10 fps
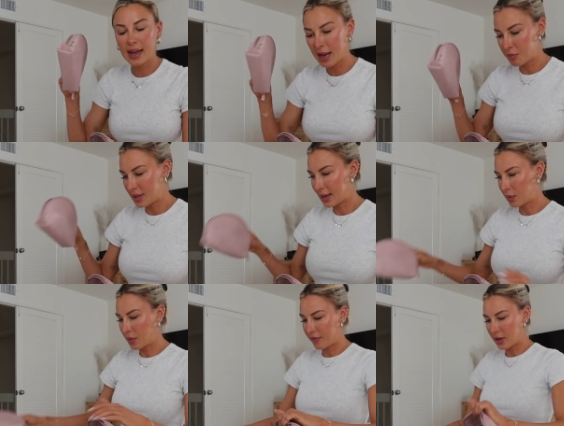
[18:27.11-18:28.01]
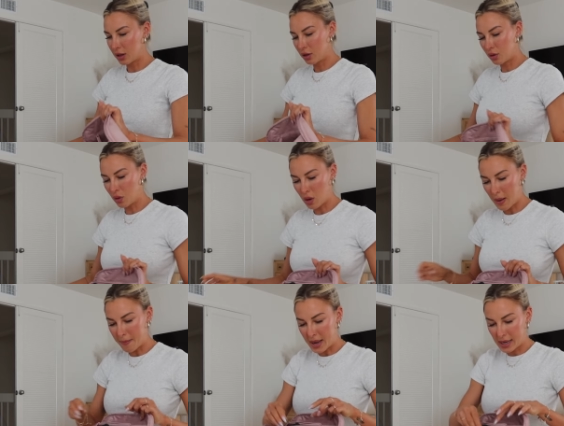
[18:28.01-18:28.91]
came like with a
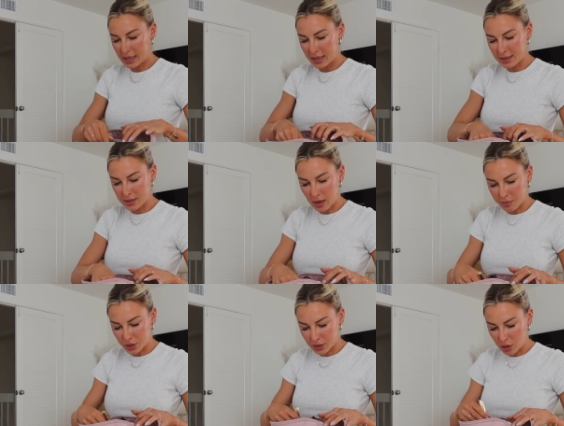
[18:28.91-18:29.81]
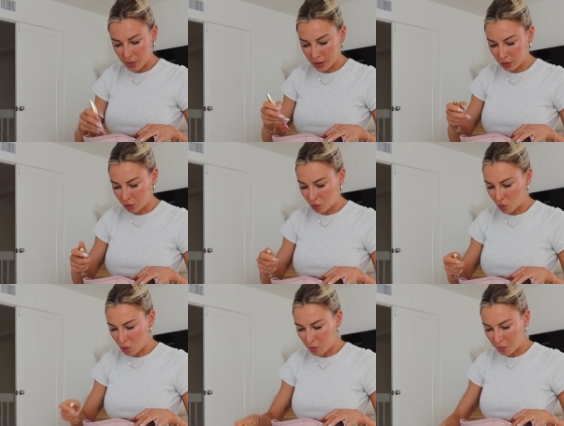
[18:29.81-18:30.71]
little baggie, so I'm just going
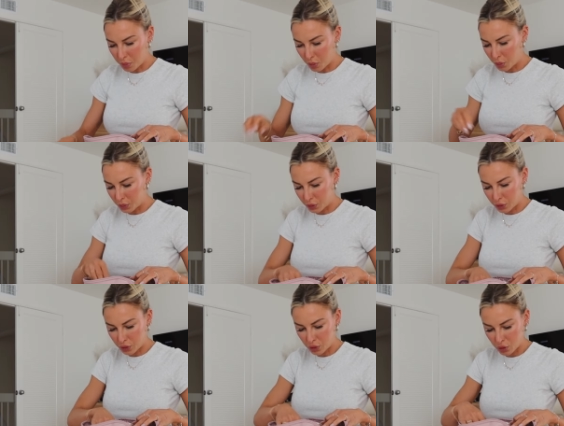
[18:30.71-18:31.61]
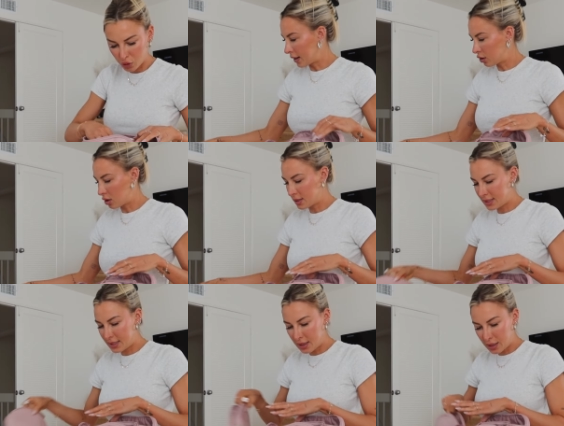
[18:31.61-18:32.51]
to put one
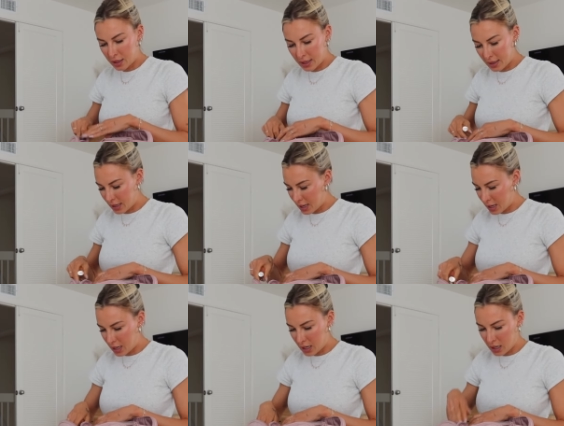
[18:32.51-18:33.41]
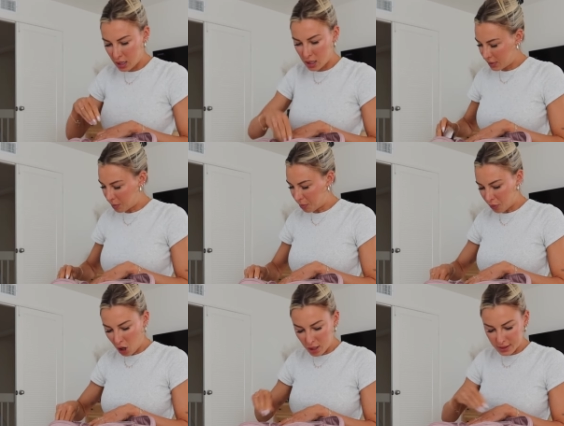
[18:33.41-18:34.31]
concealer in here, the
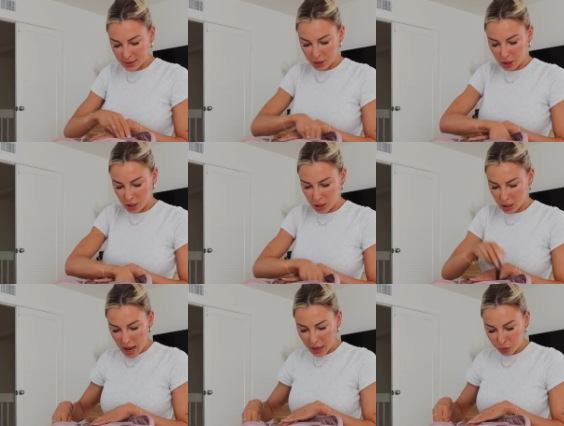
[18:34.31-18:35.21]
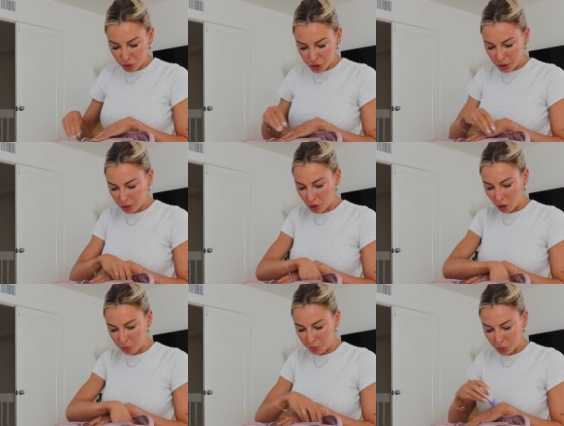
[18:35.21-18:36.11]
bronzer. I usually
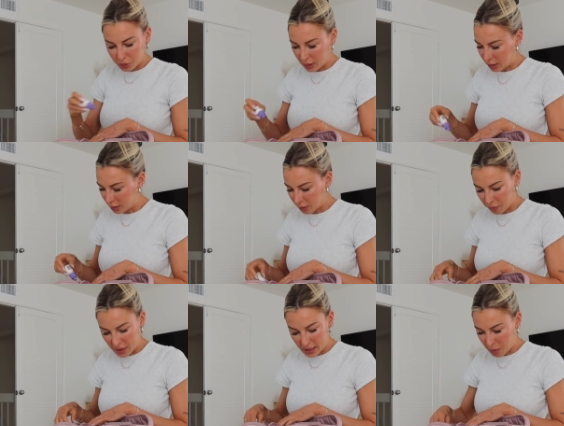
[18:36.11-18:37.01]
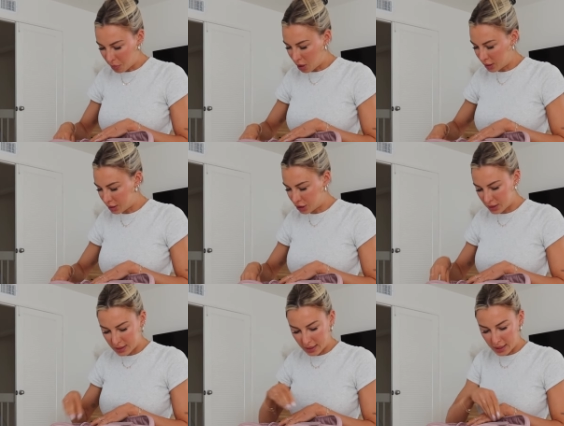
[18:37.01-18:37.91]
don't put a lot of makeup on. It's
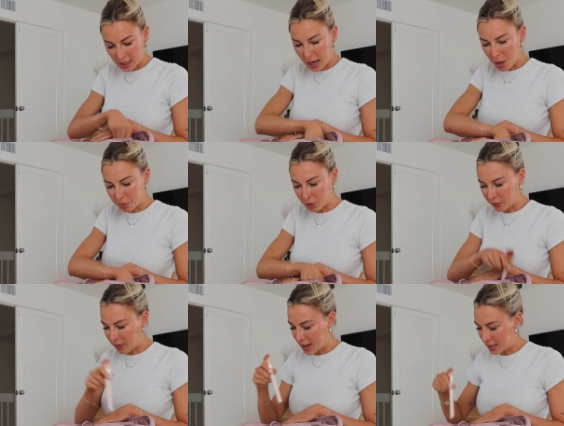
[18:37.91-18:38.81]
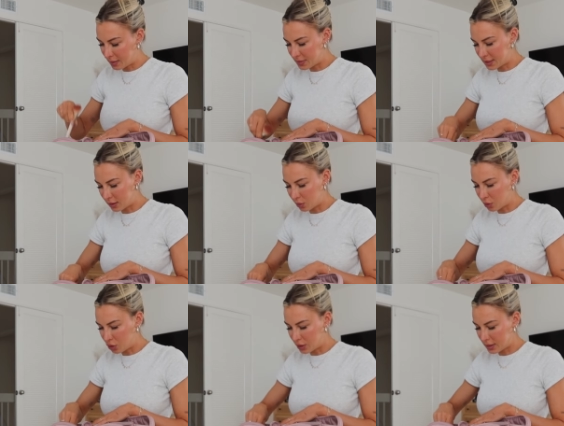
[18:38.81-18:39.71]
just like a couple of items that
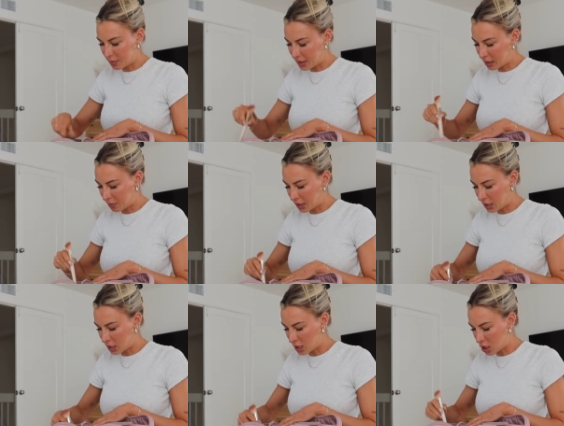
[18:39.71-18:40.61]
will just make me